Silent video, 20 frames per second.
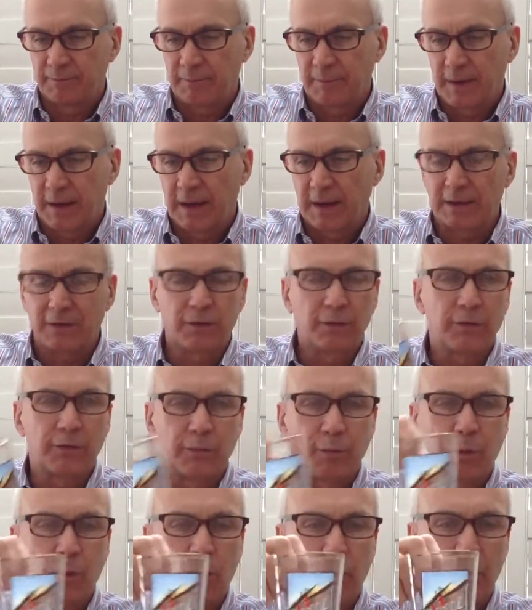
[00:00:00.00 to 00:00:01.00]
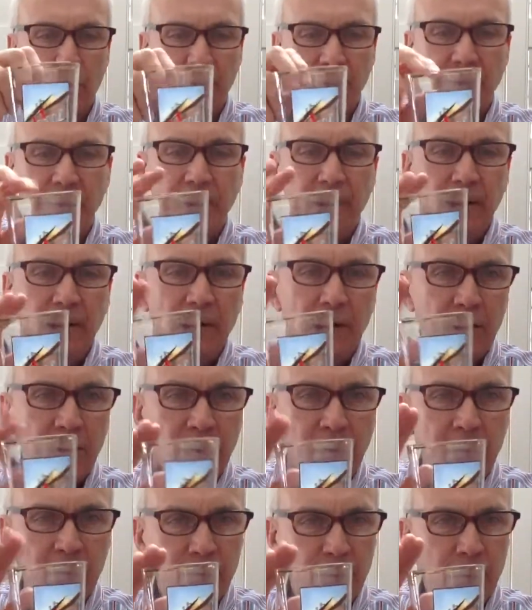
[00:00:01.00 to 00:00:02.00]
Hitler was born.
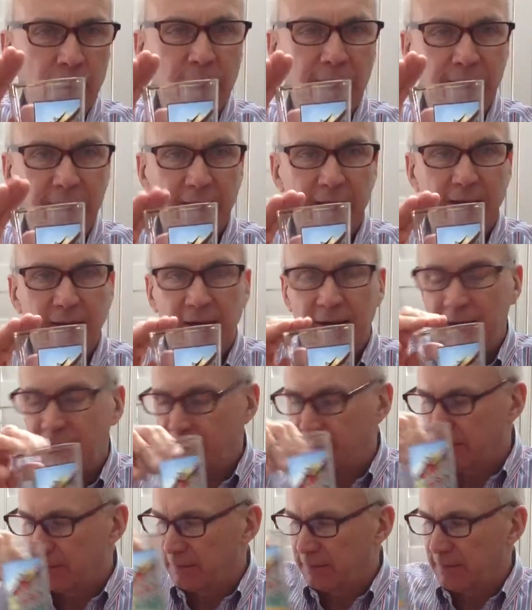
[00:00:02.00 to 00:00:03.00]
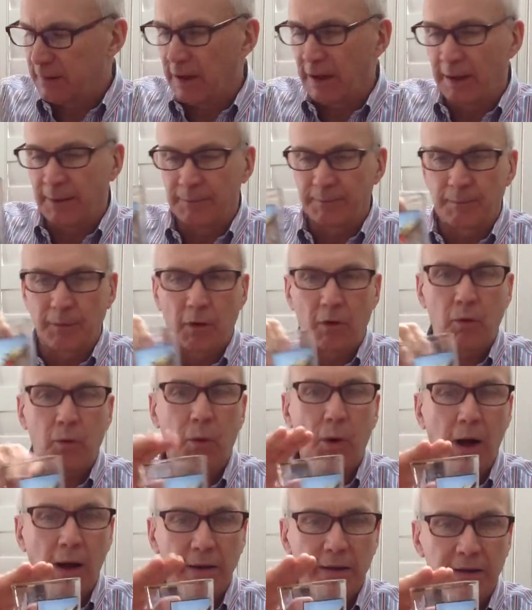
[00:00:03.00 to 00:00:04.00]
Really a neat
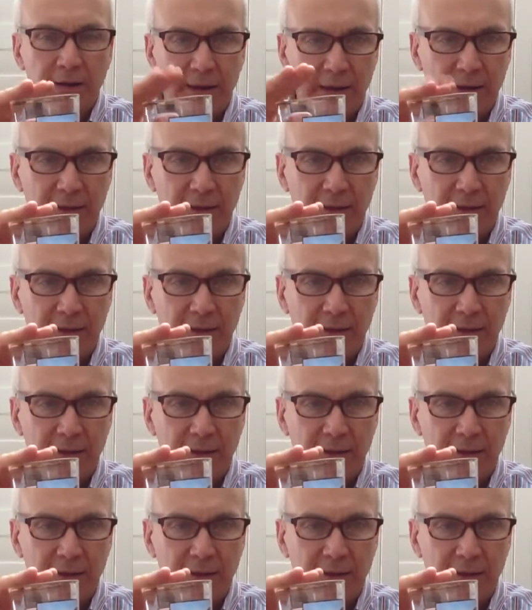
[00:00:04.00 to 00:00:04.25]
quality